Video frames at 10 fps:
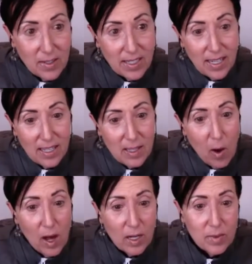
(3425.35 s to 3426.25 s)
you're going to get the
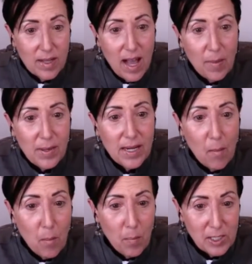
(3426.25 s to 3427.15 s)
Audible copy and
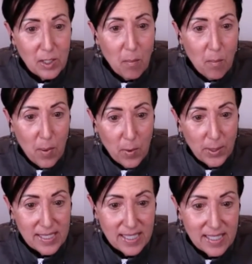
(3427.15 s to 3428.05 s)
a bunch of
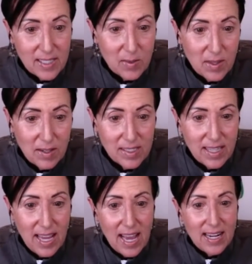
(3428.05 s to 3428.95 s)
bonuses. So there's
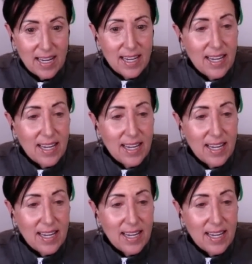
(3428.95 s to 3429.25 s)
that.